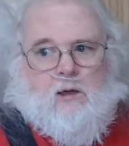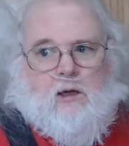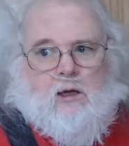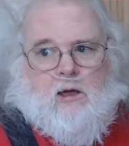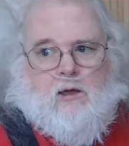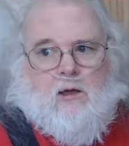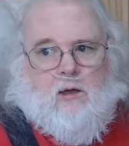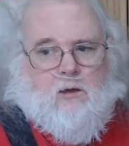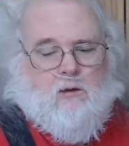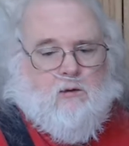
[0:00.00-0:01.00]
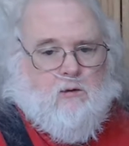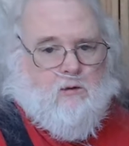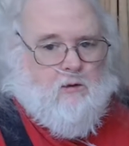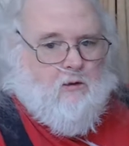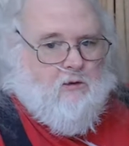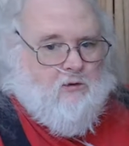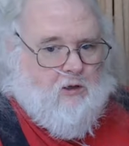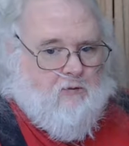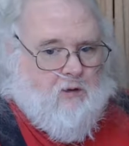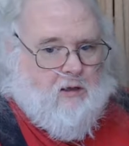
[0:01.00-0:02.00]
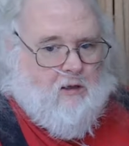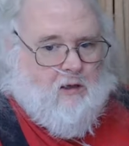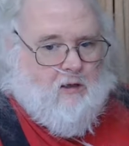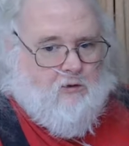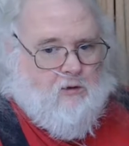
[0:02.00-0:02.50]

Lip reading: and stuff like that.